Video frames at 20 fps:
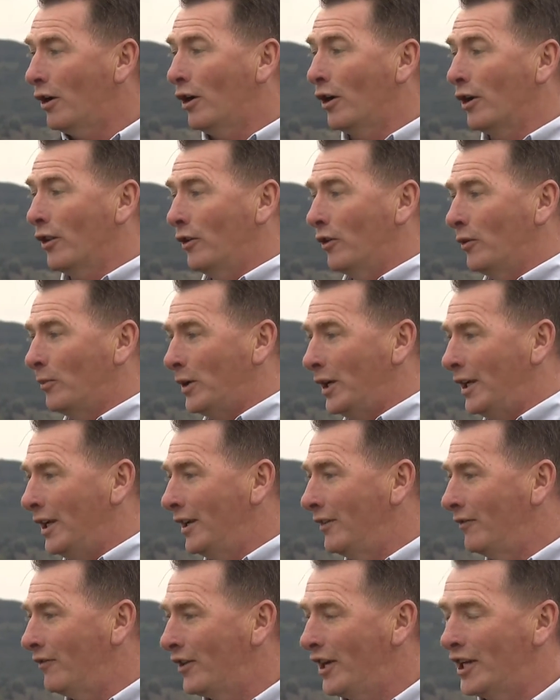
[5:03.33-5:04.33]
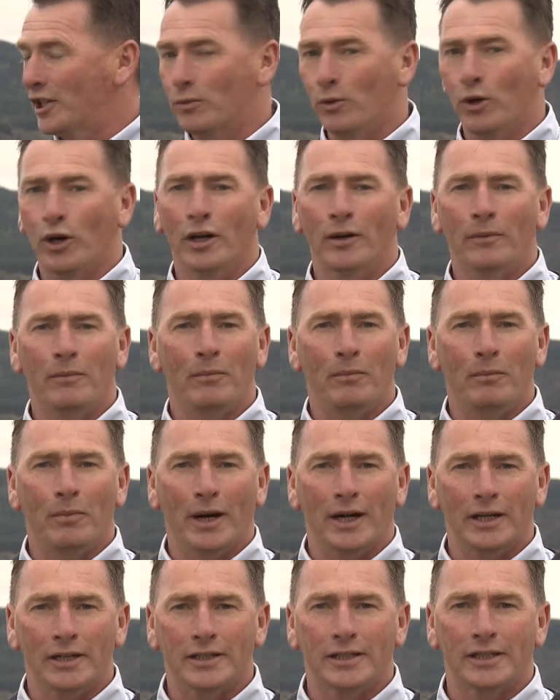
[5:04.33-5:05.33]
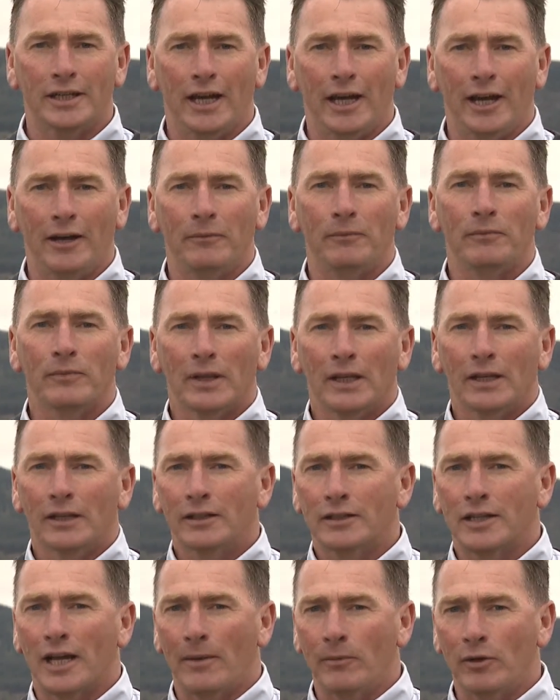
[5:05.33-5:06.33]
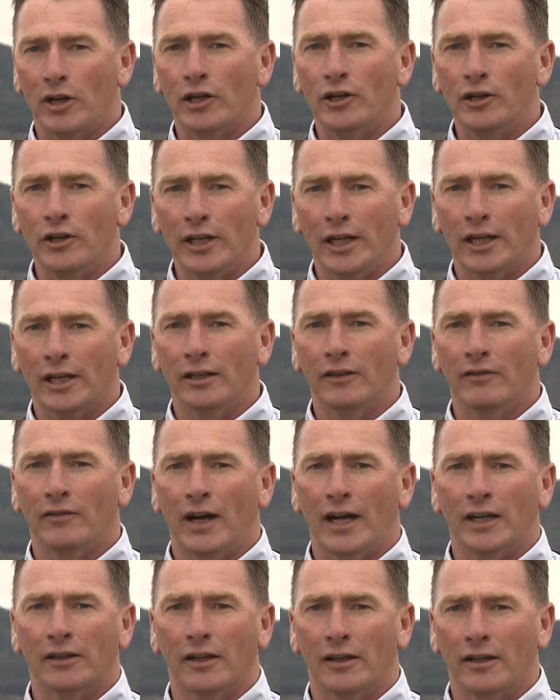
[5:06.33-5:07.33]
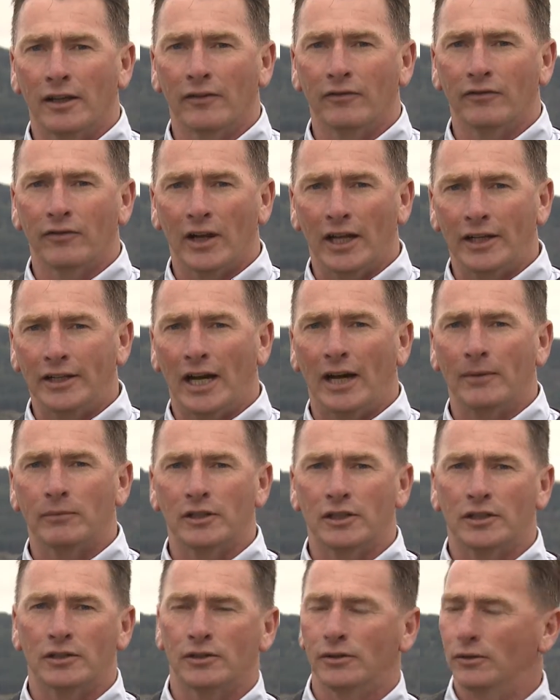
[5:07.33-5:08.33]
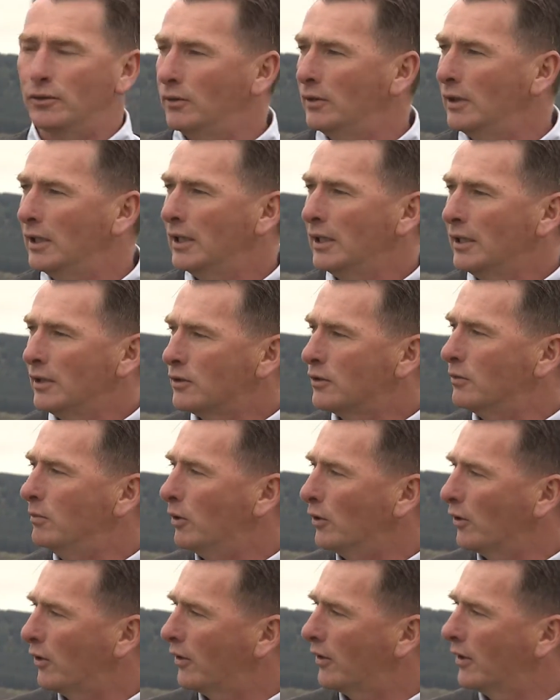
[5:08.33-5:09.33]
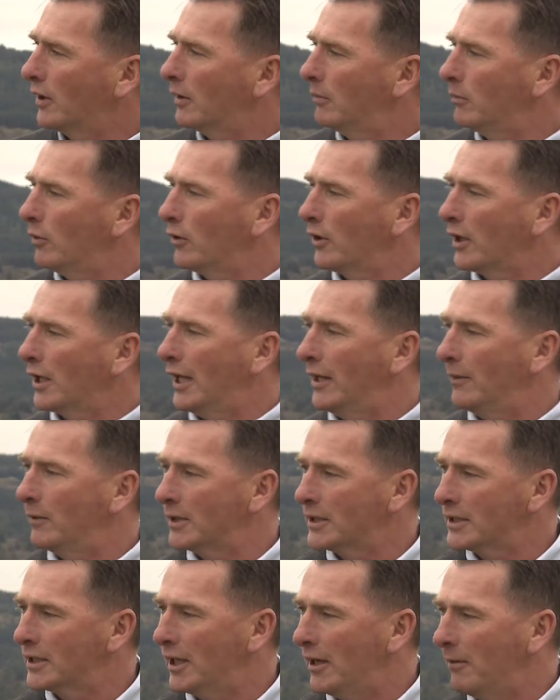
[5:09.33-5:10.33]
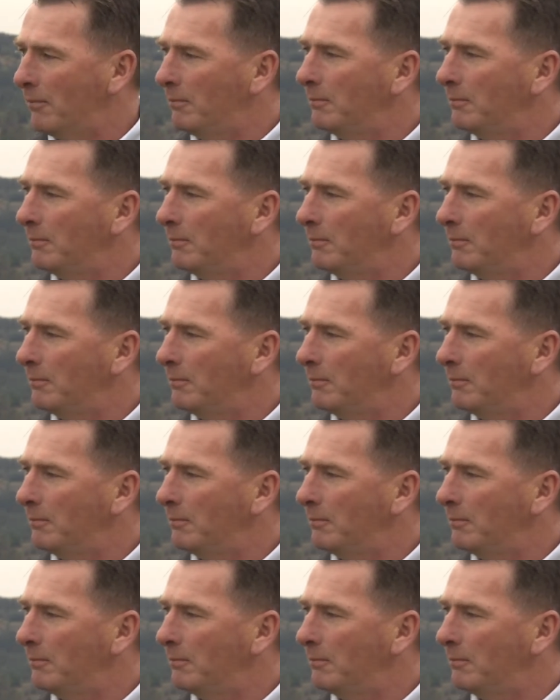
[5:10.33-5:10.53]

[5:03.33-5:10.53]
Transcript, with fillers: or they'll be in freshwater. But uh, salmon are unique in the fact that they've adapted to, to both, both climates, yeah.